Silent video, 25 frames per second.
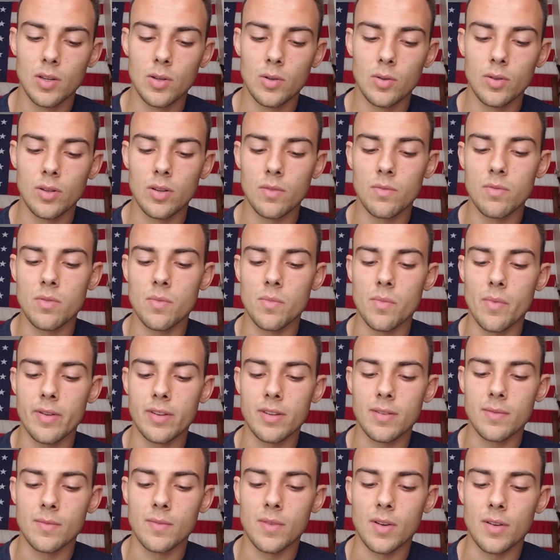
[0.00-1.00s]
will give the
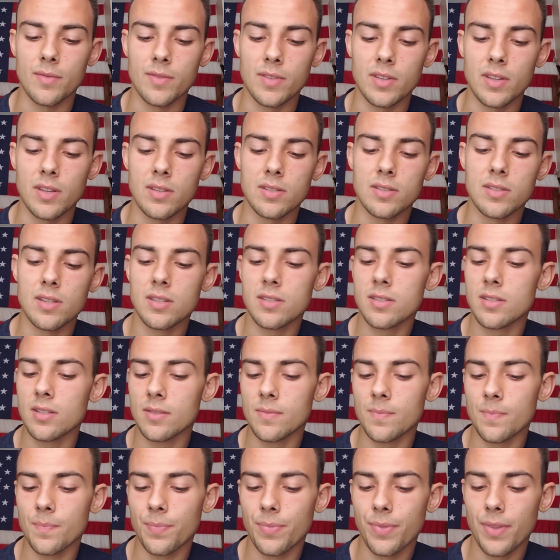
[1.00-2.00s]
momentum of the
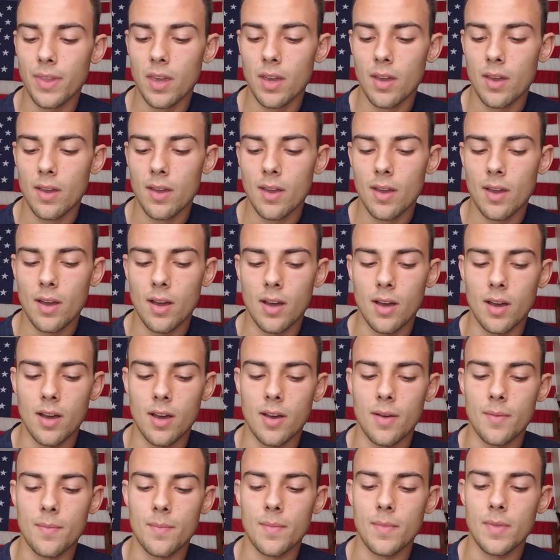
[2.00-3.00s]
system.
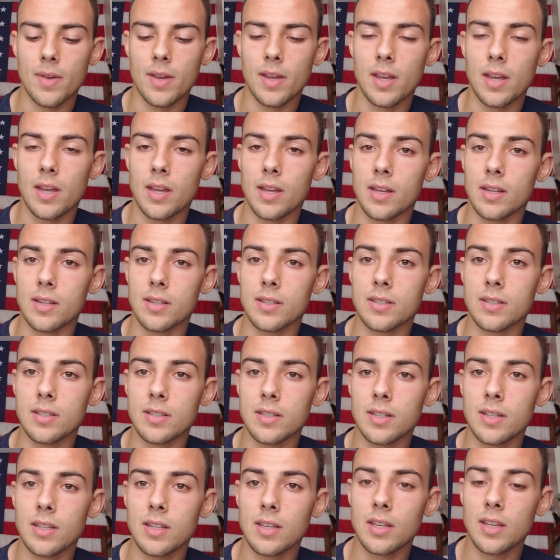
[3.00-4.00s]
And
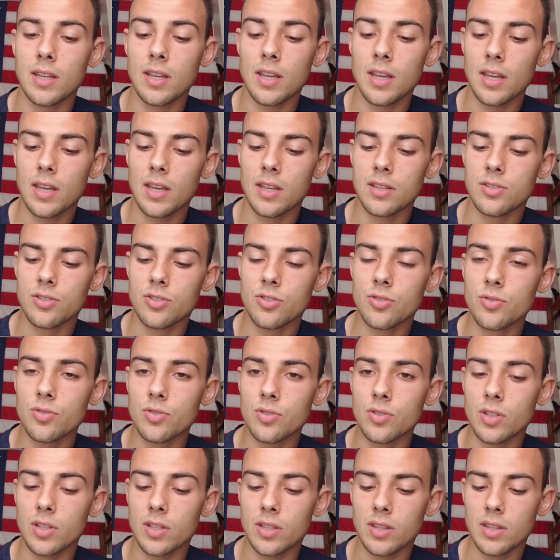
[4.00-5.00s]
it's
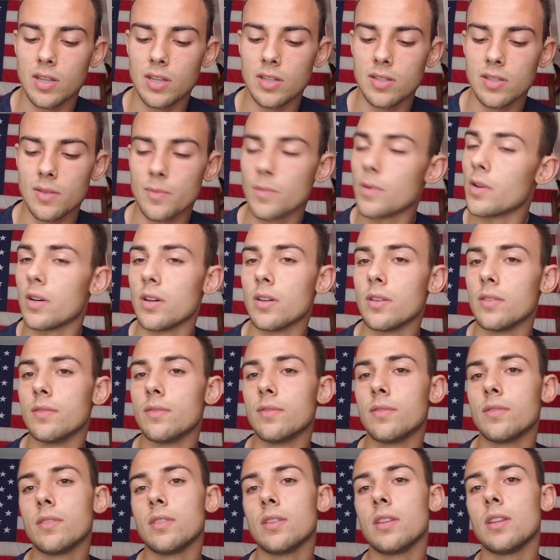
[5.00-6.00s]
usually the sum
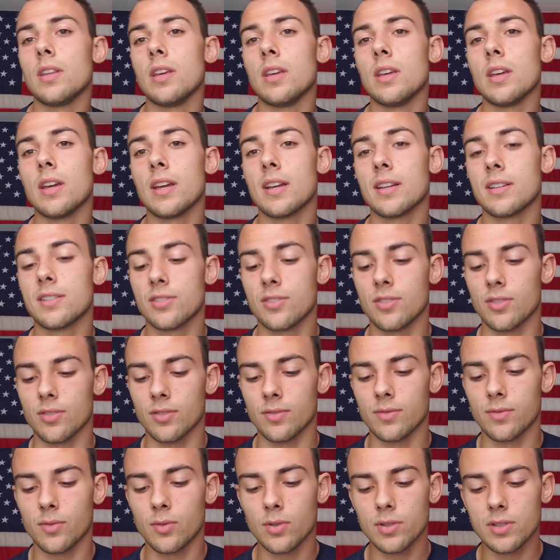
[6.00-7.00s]
of the
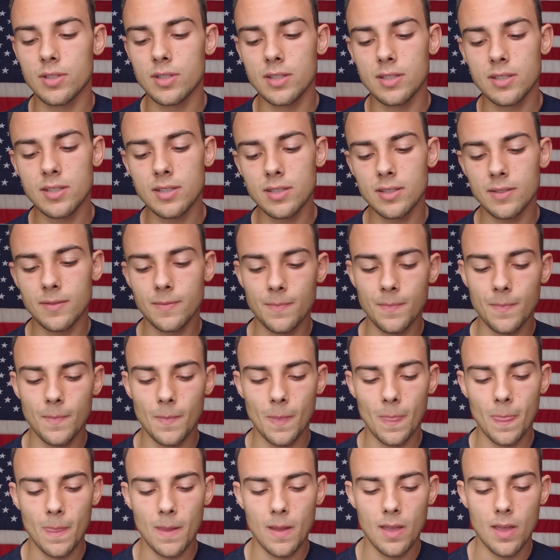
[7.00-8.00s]
external forces.
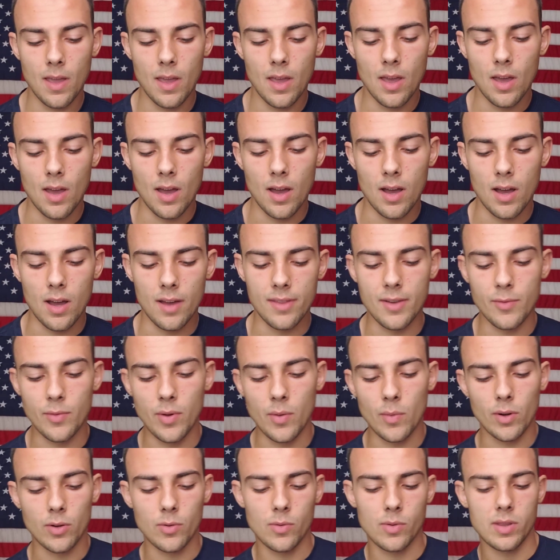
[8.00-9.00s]
Then we
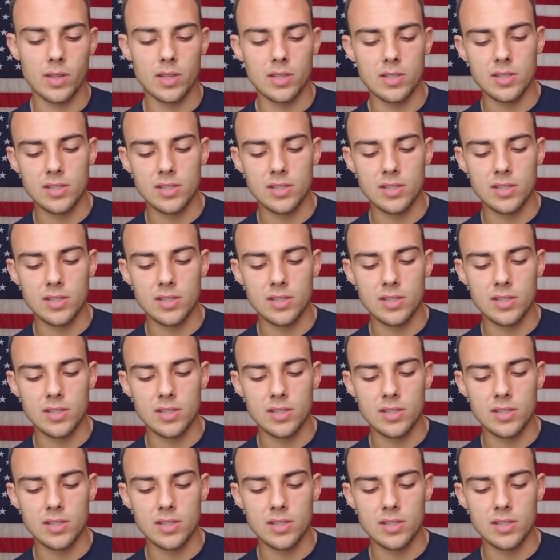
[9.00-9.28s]
worked with